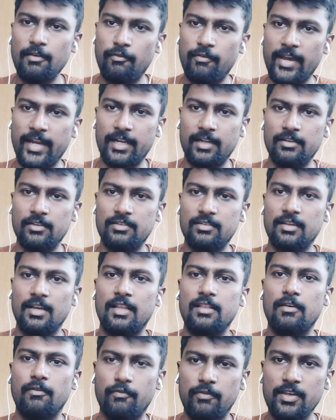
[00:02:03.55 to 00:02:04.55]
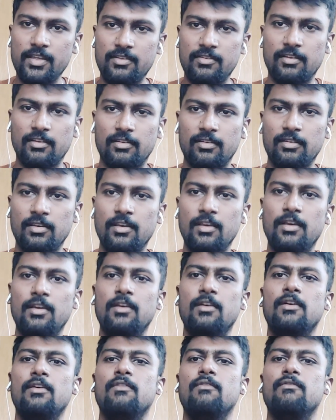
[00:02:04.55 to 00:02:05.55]
factors and the features
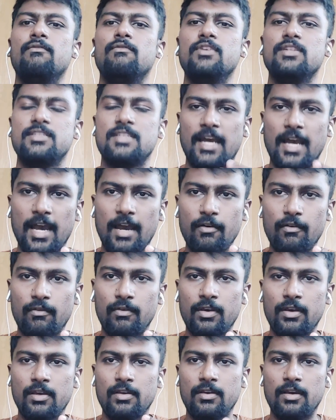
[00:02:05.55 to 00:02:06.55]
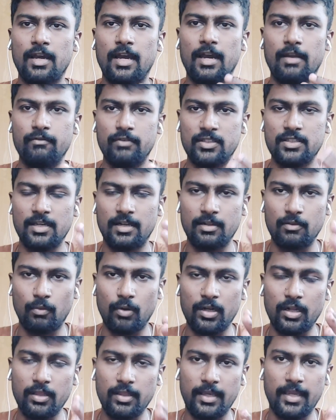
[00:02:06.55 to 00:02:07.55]
which have and which are
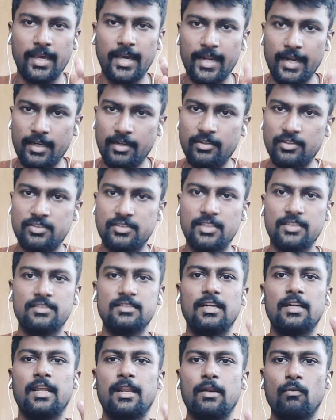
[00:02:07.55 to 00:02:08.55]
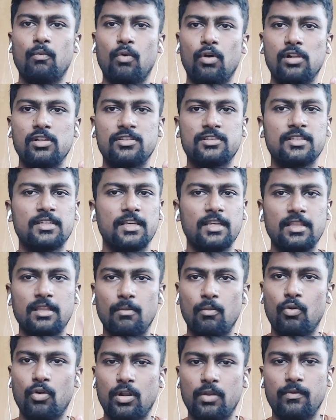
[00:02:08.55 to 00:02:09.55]
what are the characteristics that involves in the
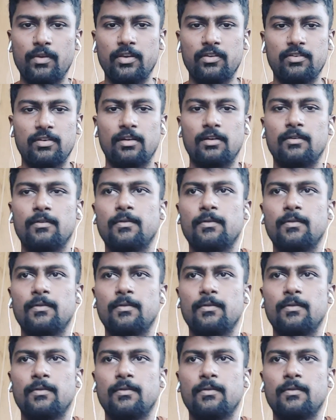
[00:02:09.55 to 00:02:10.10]
motivation.